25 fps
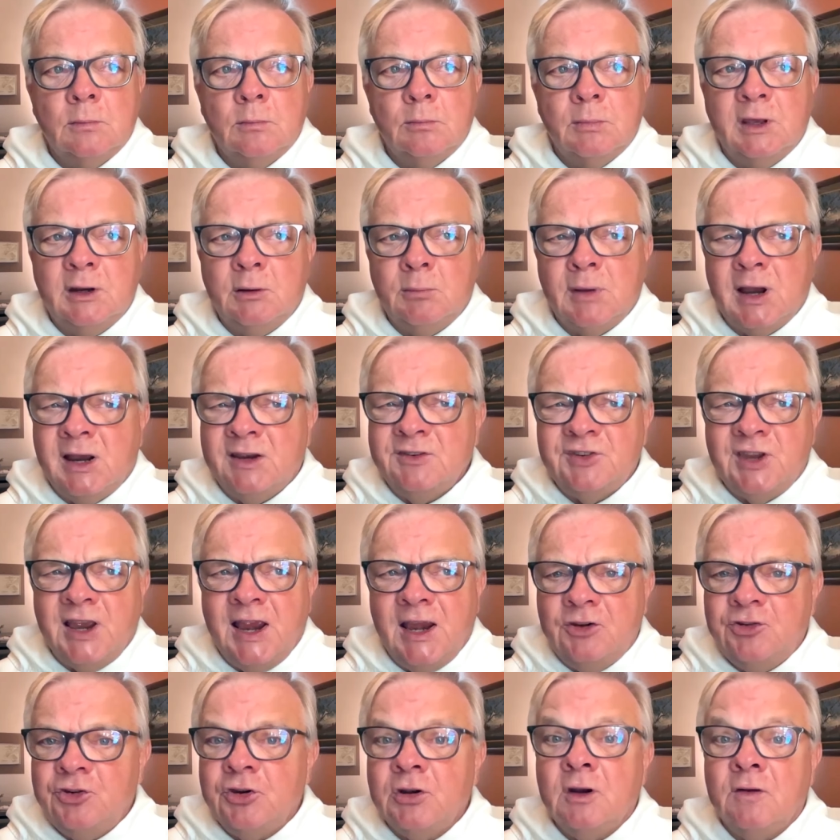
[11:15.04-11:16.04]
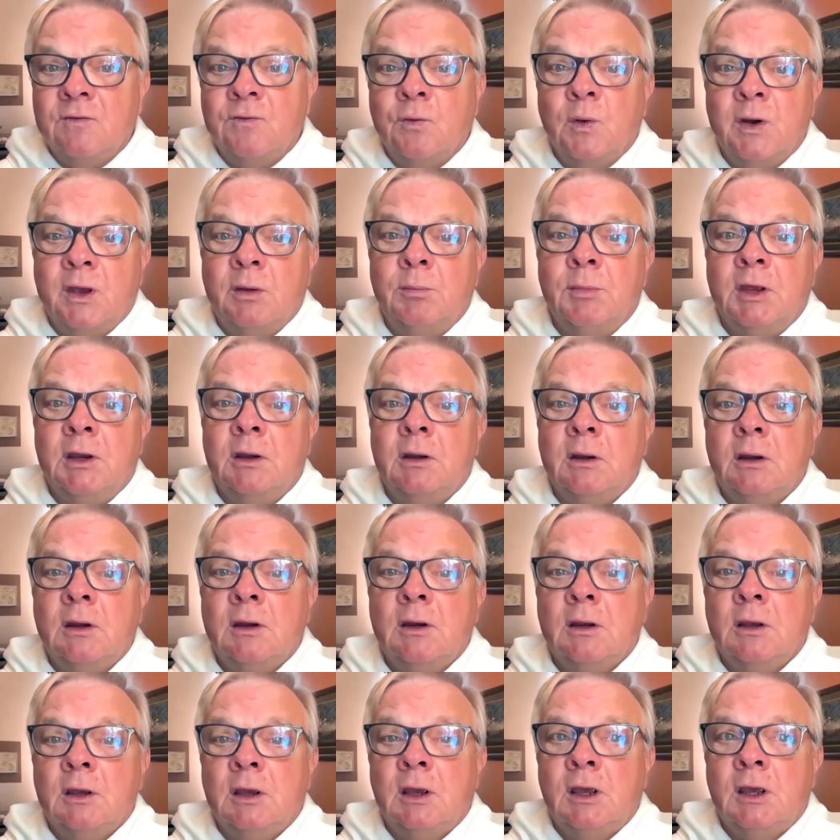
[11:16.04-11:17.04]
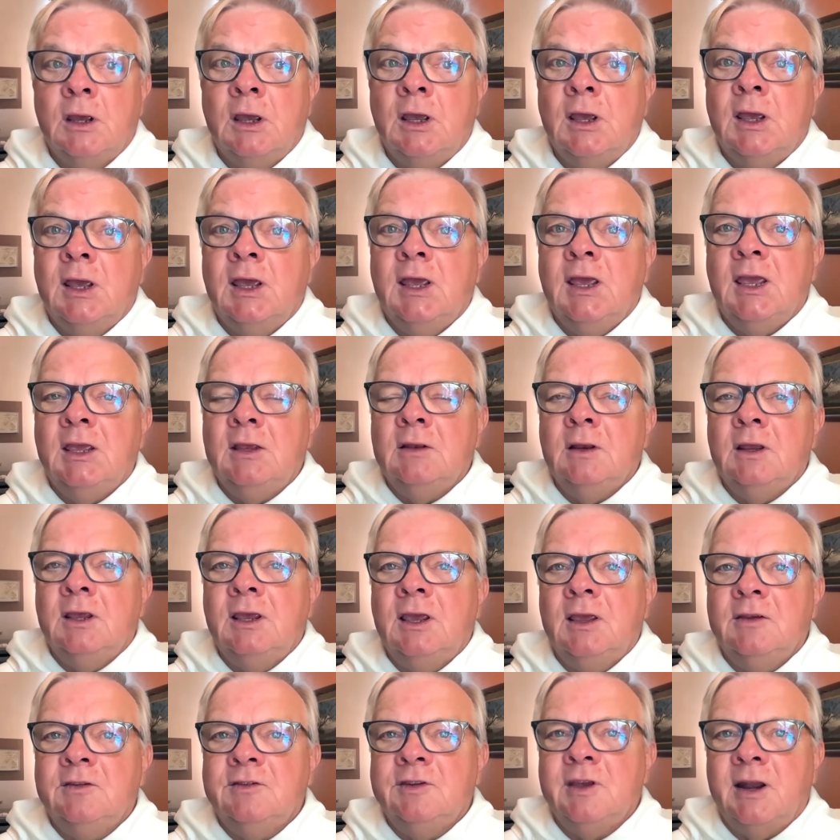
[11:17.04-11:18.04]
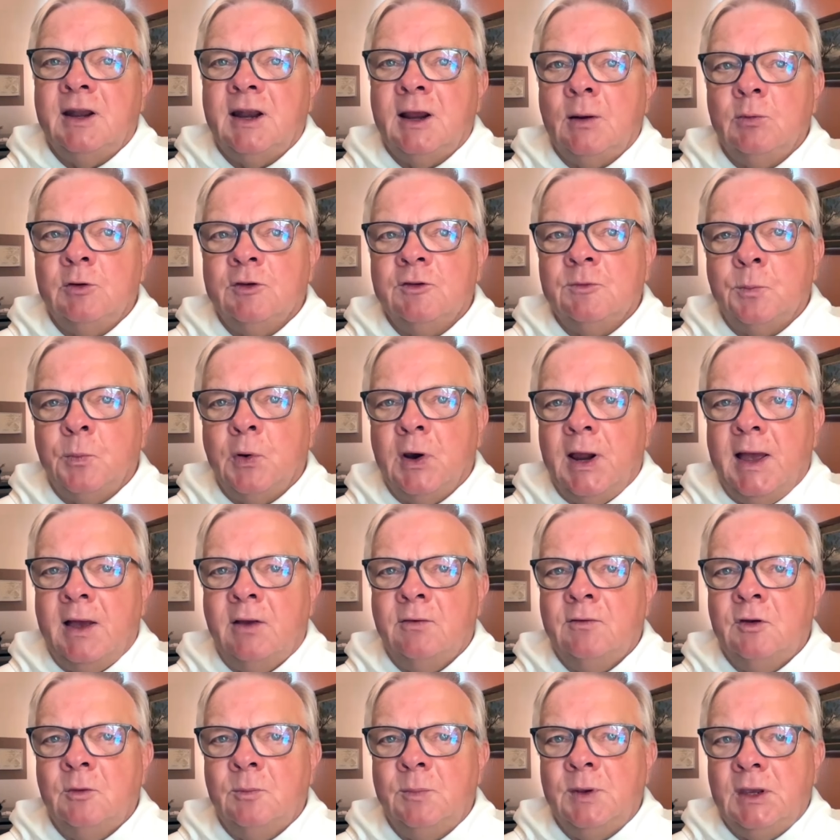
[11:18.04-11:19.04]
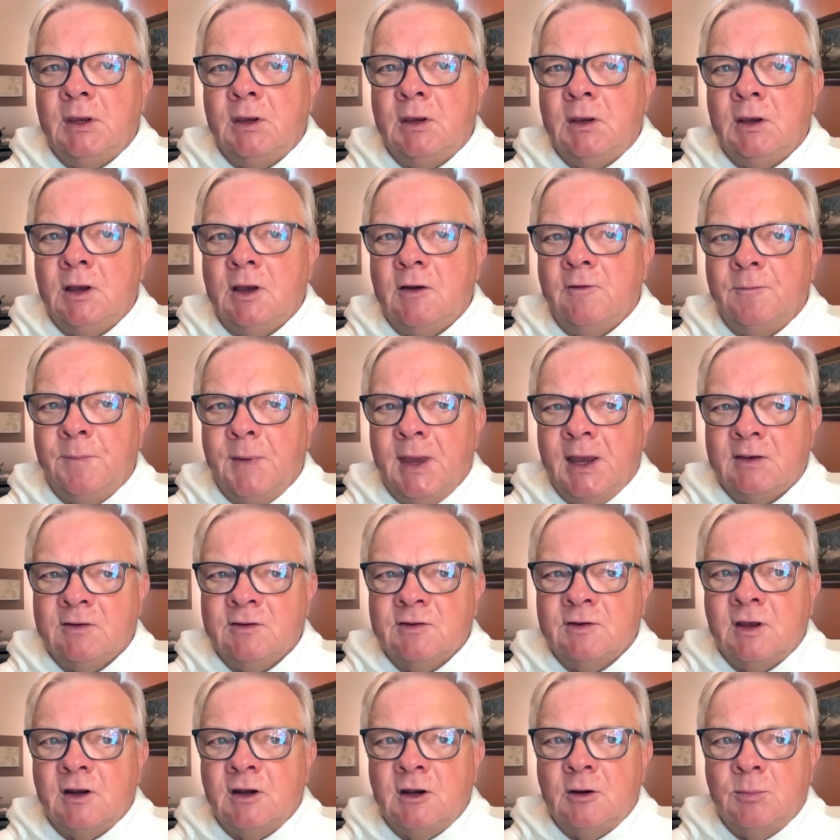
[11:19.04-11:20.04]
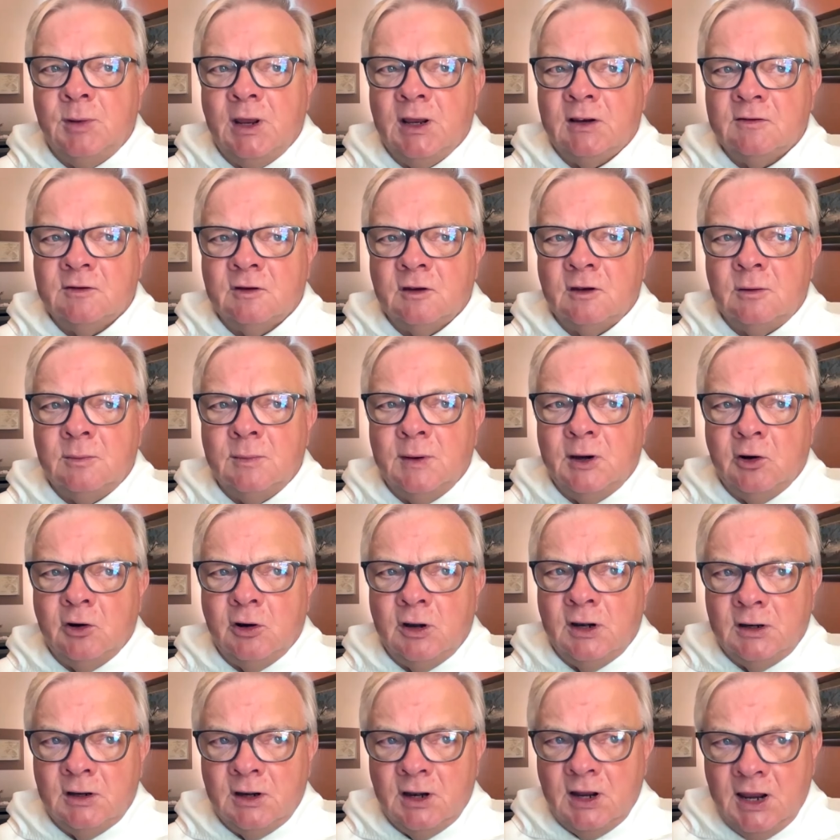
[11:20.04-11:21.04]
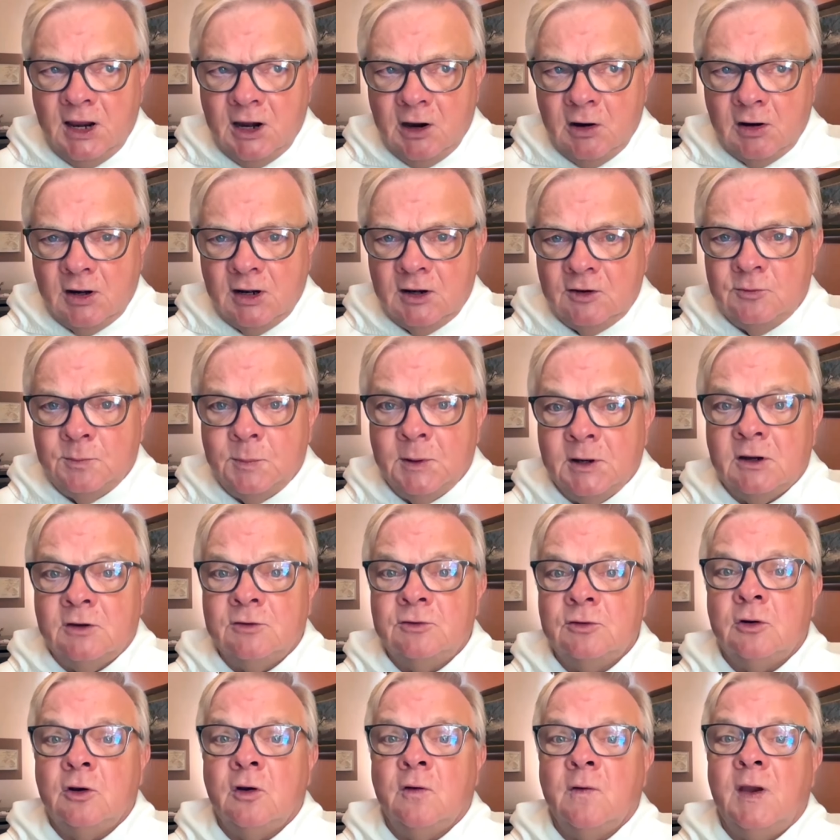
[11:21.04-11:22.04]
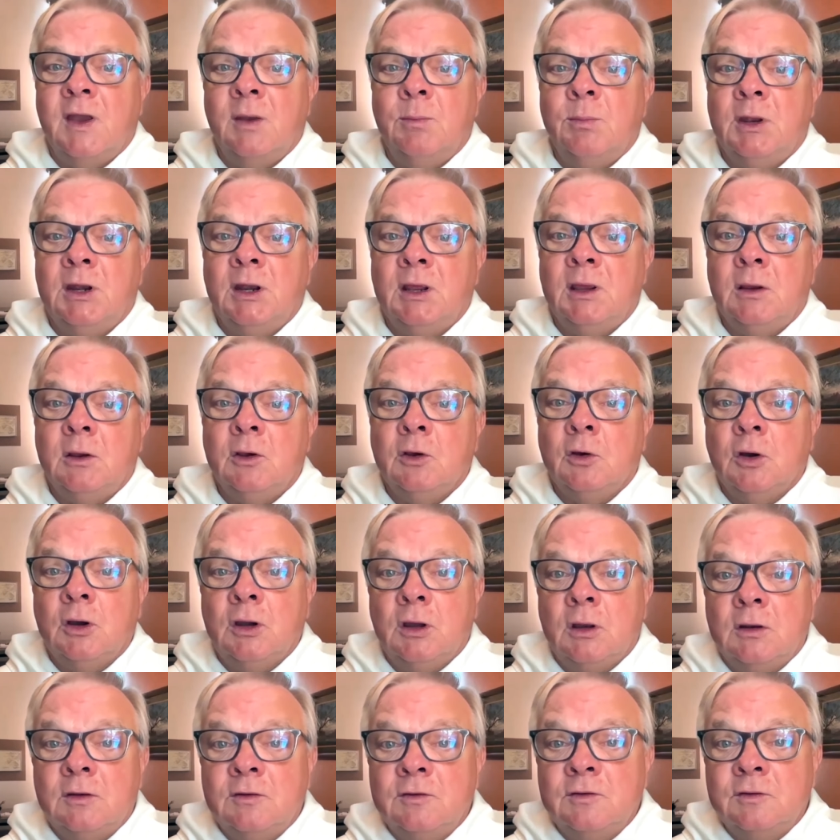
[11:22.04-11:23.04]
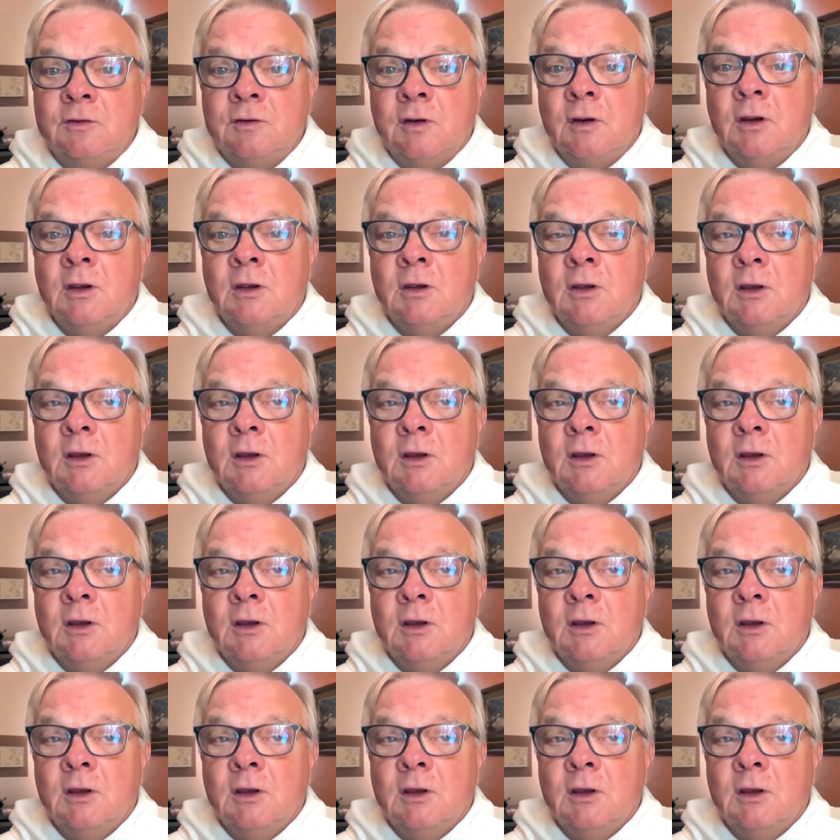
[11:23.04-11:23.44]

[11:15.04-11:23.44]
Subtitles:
minimization of women. He said, I was proud to be of Mexican and Mexican-American heritage because there are a great many goods